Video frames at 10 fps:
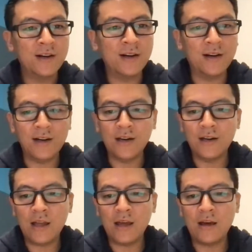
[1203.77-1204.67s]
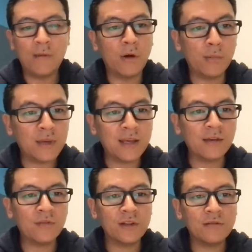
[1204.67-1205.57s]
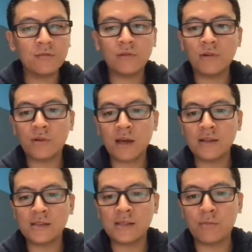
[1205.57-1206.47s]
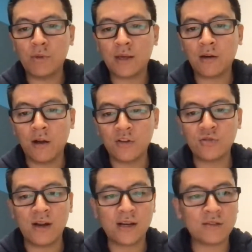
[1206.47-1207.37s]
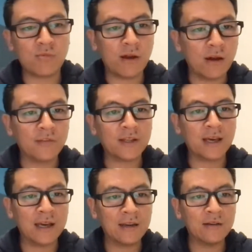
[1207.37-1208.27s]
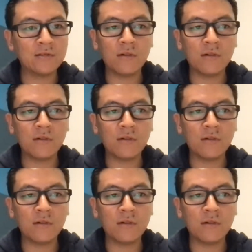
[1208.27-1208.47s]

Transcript: MLB even, where you kind of see big contracts right off the gate,